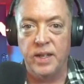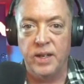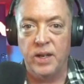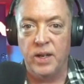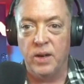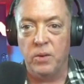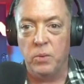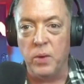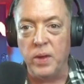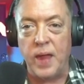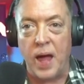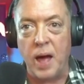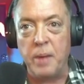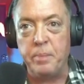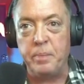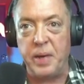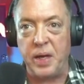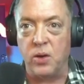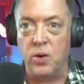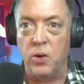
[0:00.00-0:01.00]
Wouldn't that
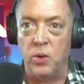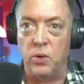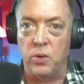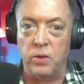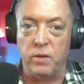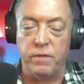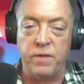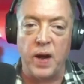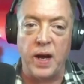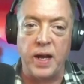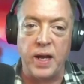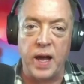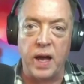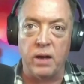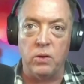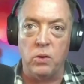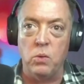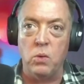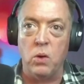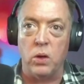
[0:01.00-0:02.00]
be cool to find
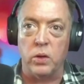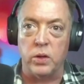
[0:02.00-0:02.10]
out who all the